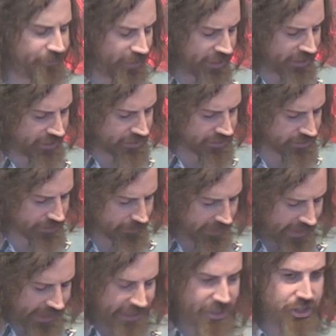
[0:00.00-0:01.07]
First,
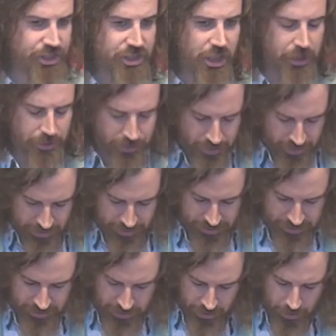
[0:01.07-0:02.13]
he showed
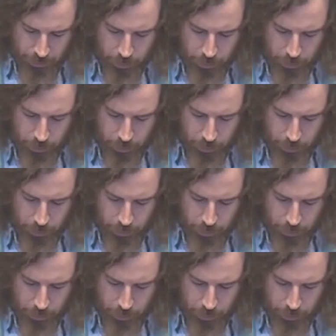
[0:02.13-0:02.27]
us